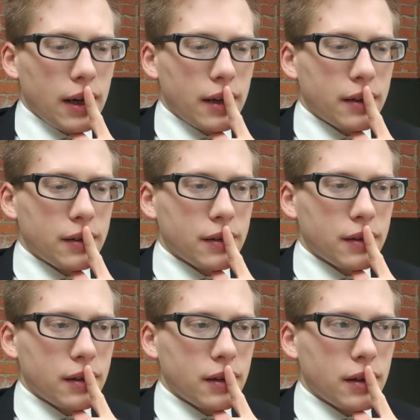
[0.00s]
And
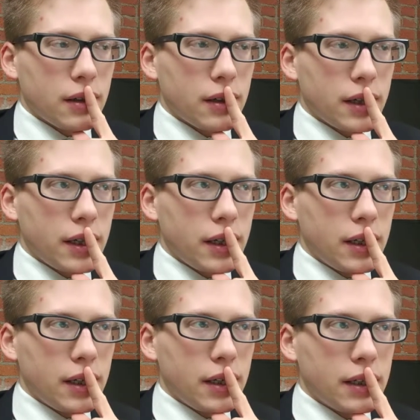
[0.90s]

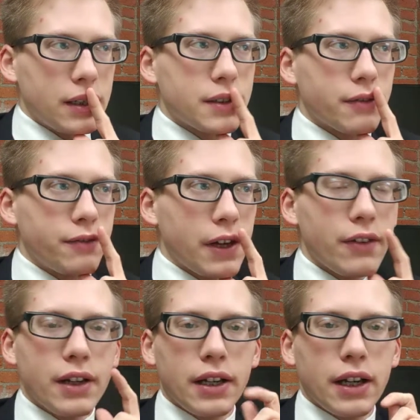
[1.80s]
it is a
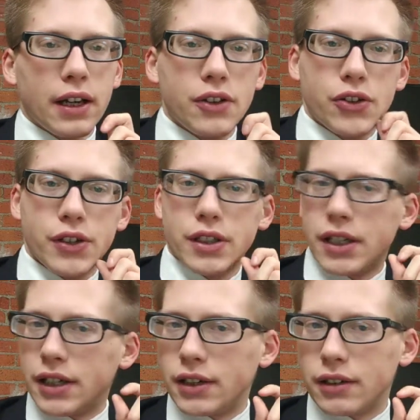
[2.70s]
very
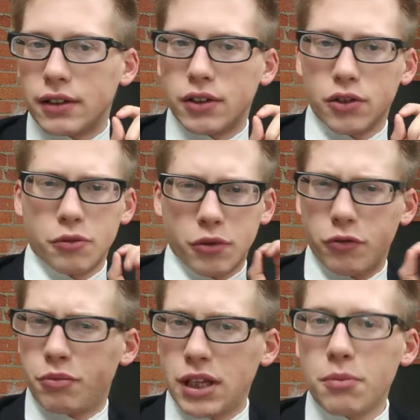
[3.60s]
interesting group
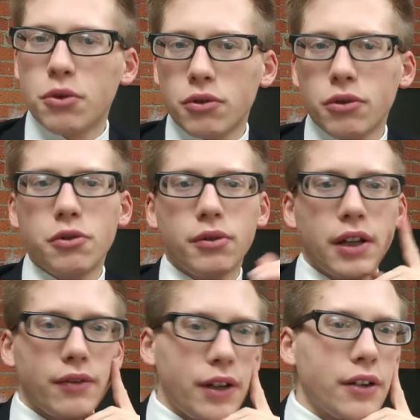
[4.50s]
of people who
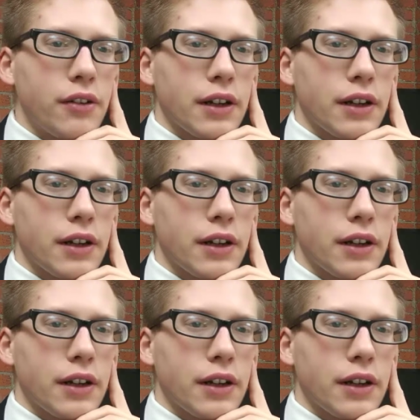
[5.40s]
live here.